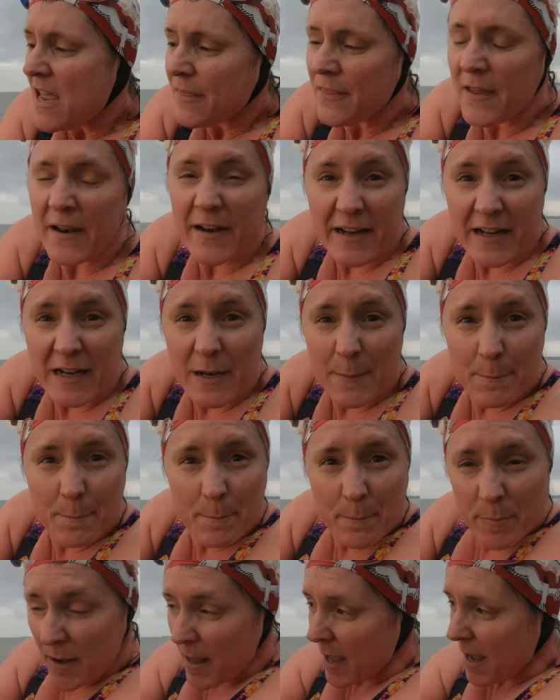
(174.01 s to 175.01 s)
then I'm going to
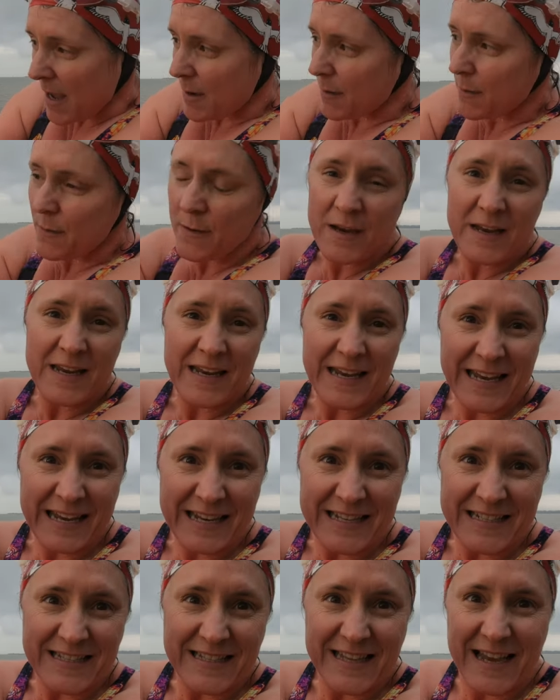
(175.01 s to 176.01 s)
blow
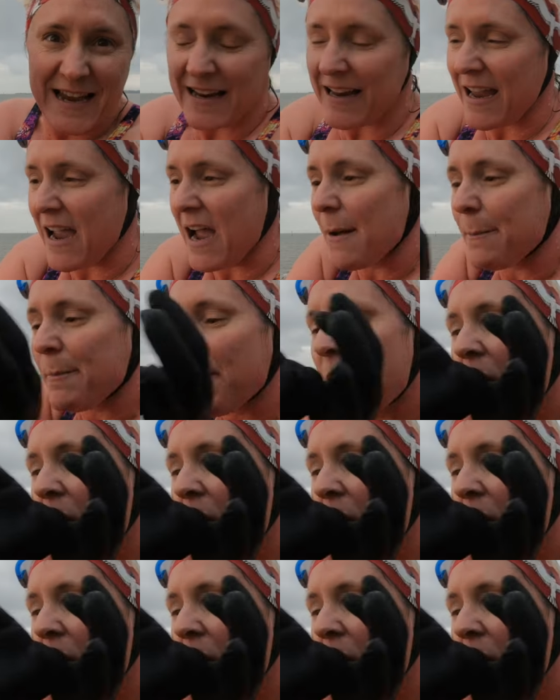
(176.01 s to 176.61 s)
into that gap.